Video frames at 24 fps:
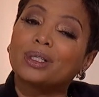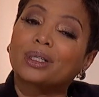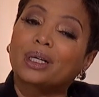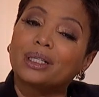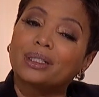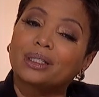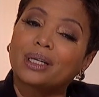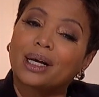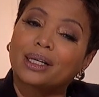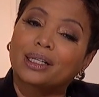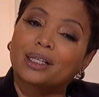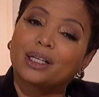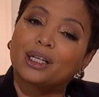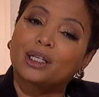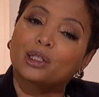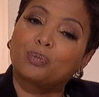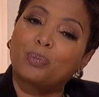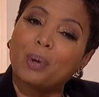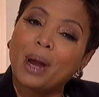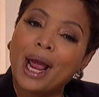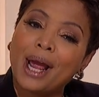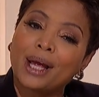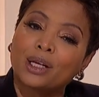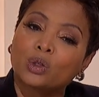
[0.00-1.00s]
he's conducted his
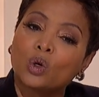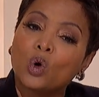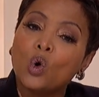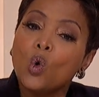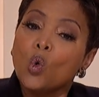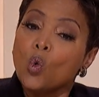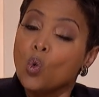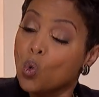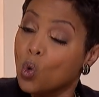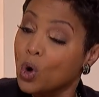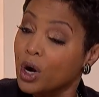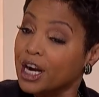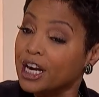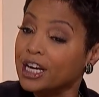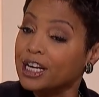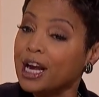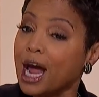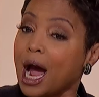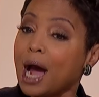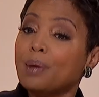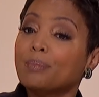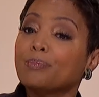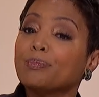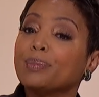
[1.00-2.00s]
past, would it
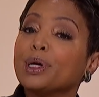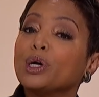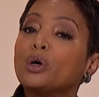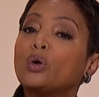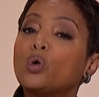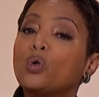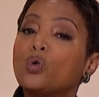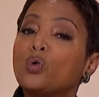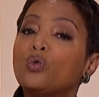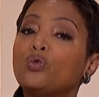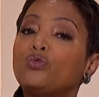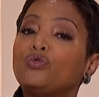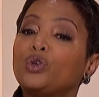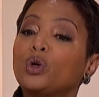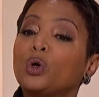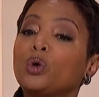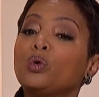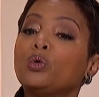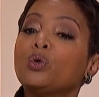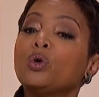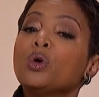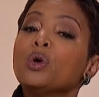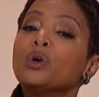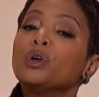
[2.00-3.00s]
not behoove
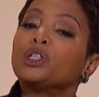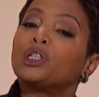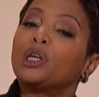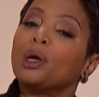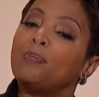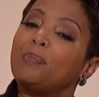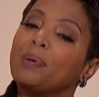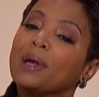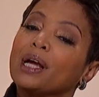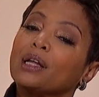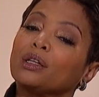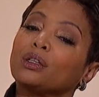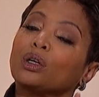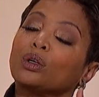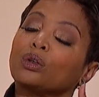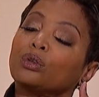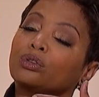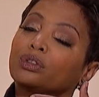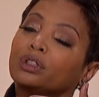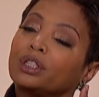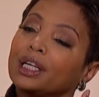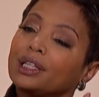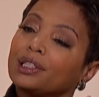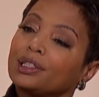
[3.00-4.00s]
you to be a little
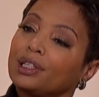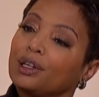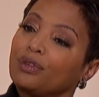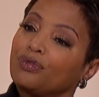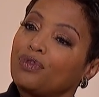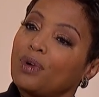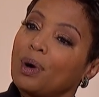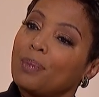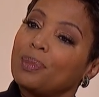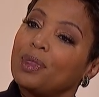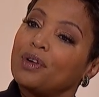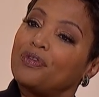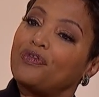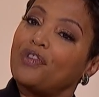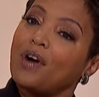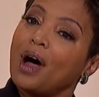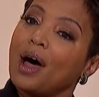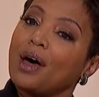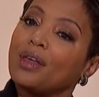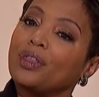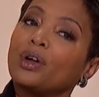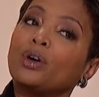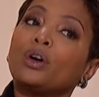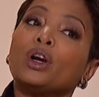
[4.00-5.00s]
distant from the
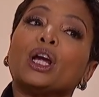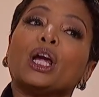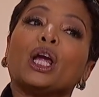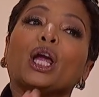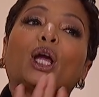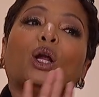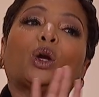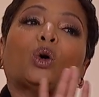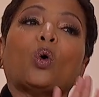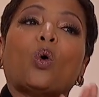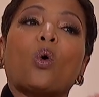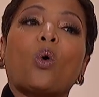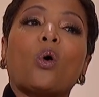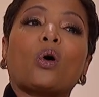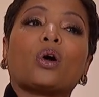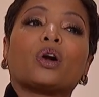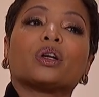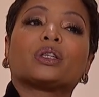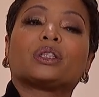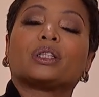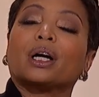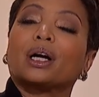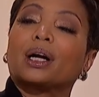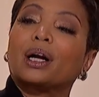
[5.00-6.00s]
father in
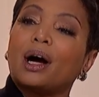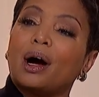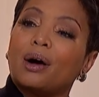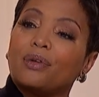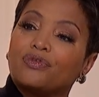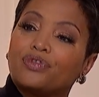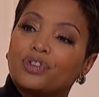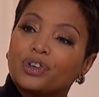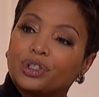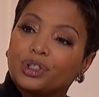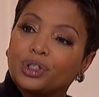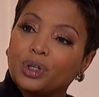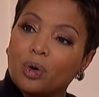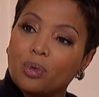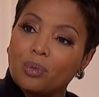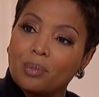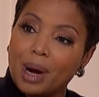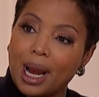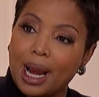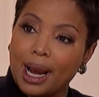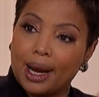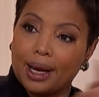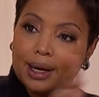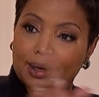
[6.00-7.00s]
order to comfort your
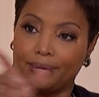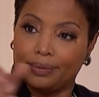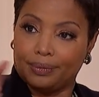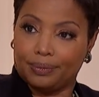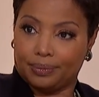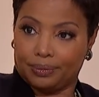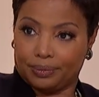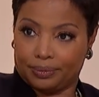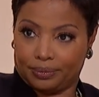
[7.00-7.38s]
man? Yeah.